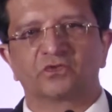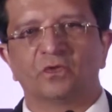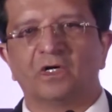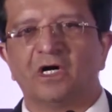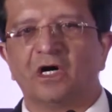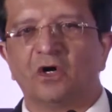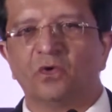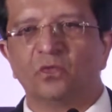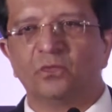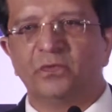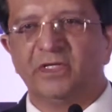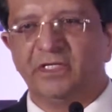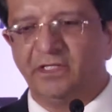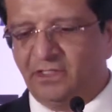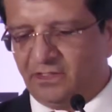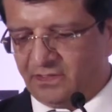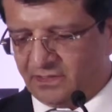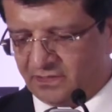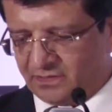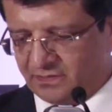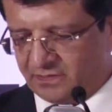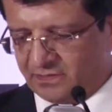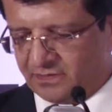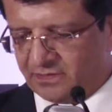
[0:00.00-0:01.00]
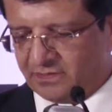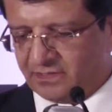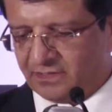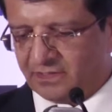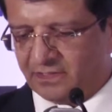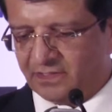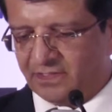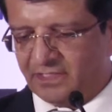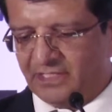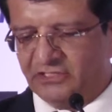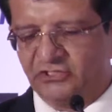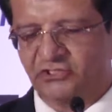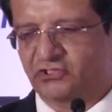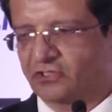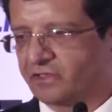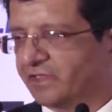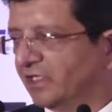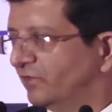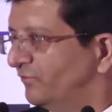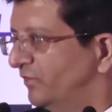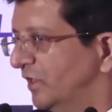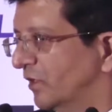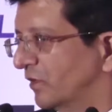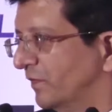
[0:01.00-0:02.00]
to how we ensure
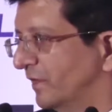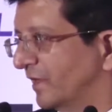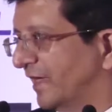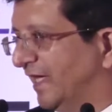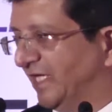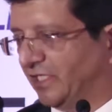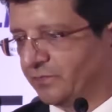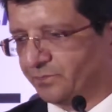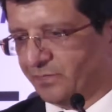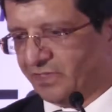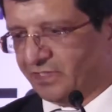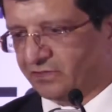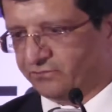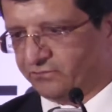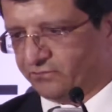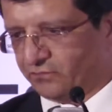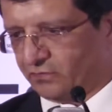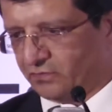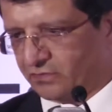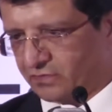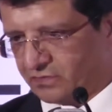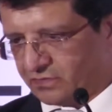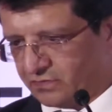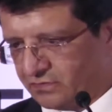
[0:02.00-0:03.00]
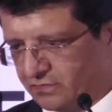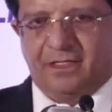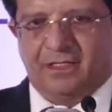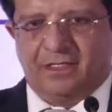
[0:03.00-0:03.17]
that we are on the right path for.